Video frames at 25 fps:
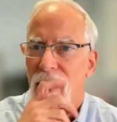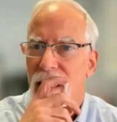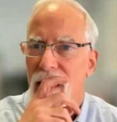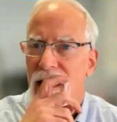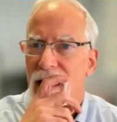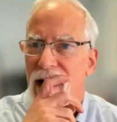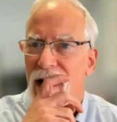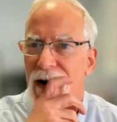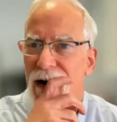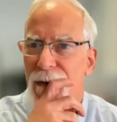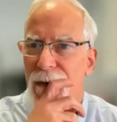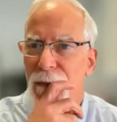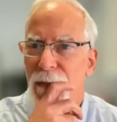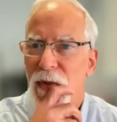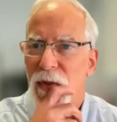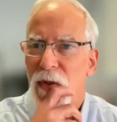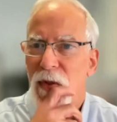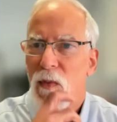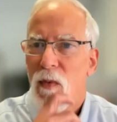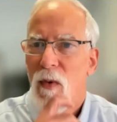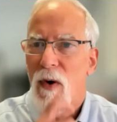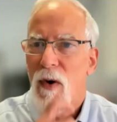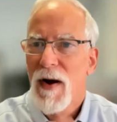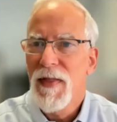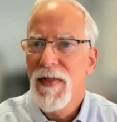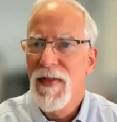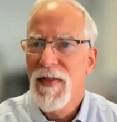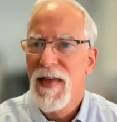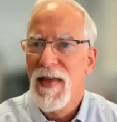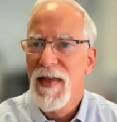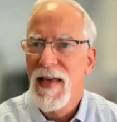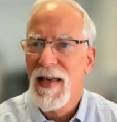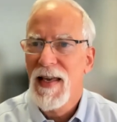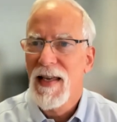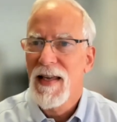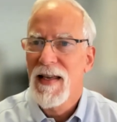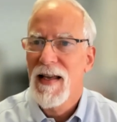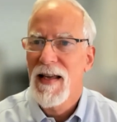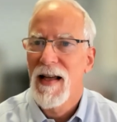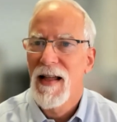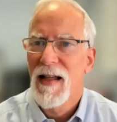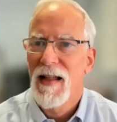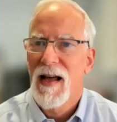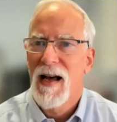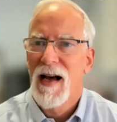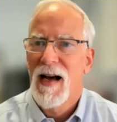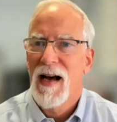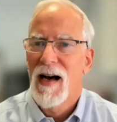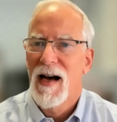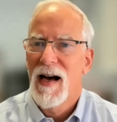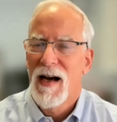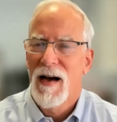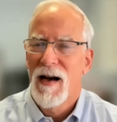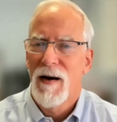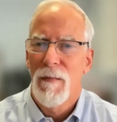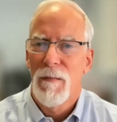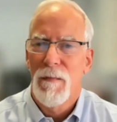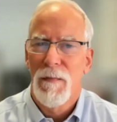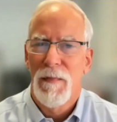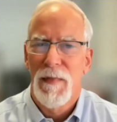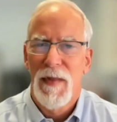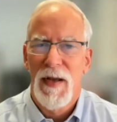Um, the one thing um,